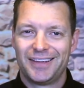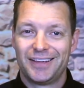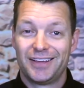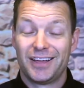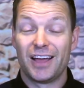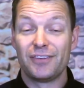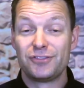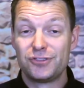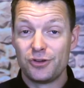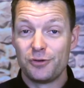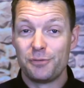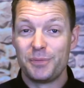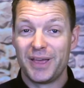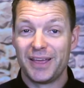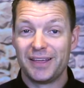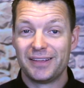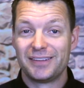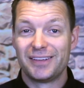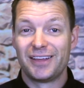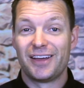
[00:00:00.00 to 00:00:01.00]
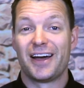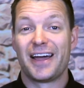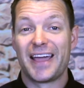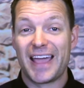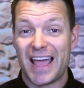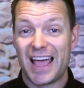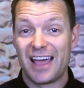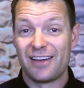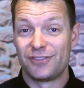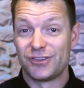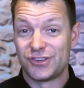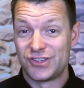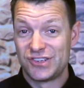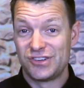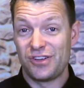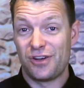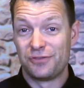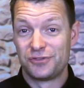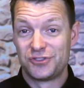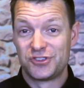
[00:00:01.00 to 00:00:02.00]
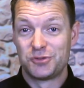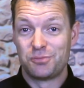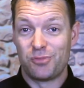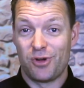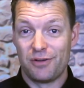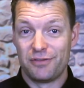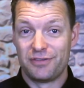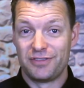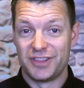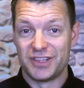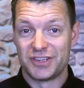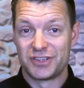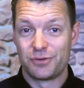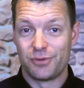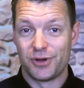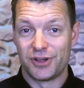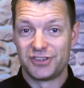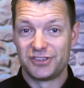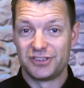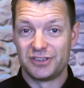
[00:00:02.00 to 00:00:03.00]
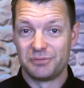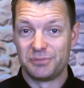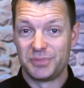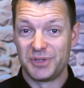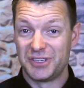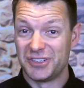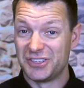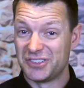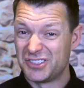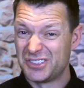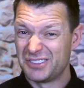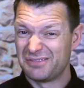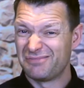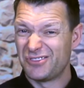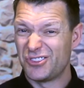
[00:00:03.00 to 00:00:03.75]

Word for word: I have to admit, I have a soft spot for this question because,